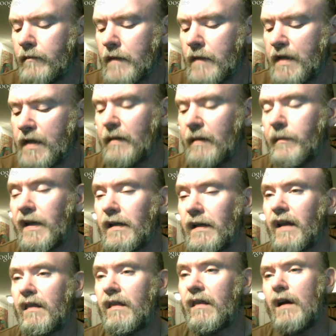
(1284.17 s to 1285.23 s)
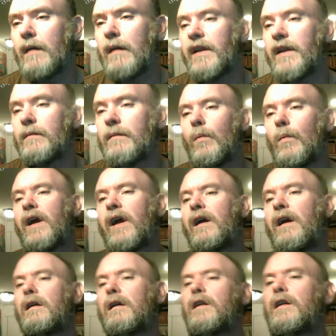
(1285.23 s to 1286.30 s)
something like a theremin,
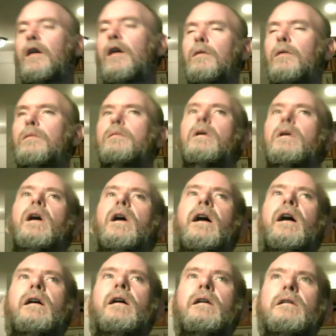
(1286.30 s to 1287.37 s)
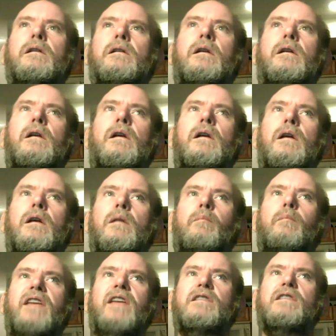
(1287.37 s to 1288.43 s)
where, you know,
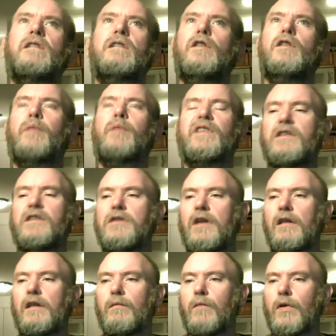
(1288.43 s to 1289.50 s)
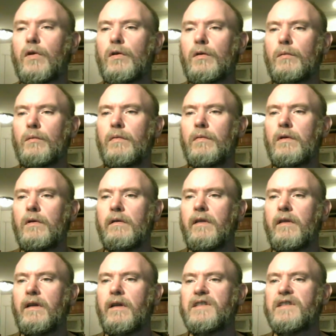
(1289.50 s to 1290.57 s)
based on your position in the room,
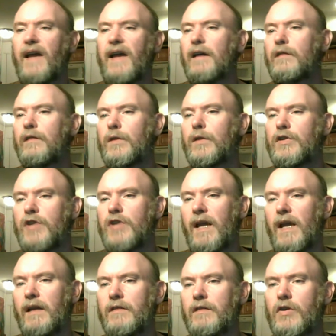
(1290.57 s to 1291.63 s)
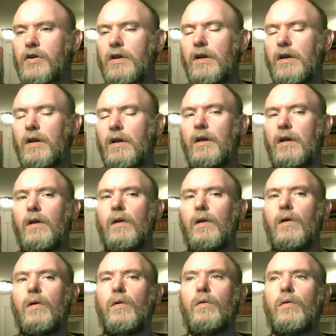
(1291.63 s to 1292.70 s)
the sound would change.
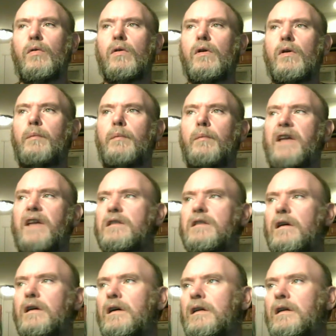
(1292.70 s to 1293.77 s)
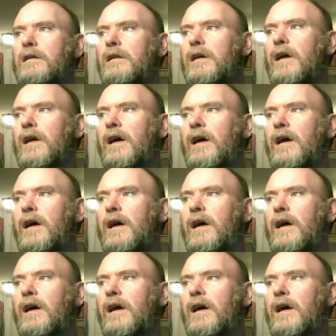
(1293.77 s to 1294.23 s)
Or based on